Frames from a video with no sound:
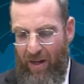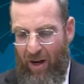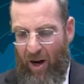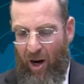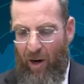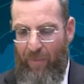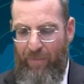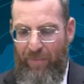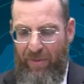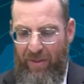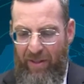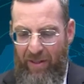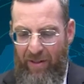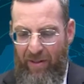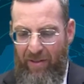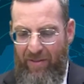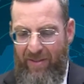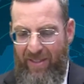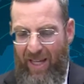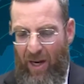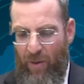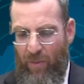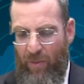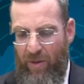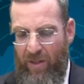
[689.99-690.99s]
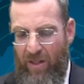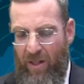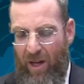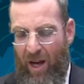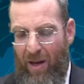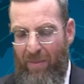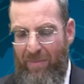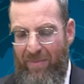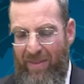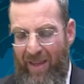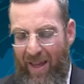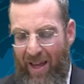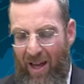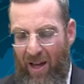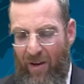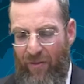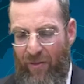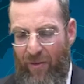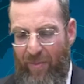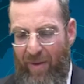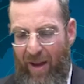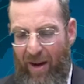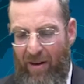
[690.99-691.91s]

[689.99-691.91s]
our peers that would come down from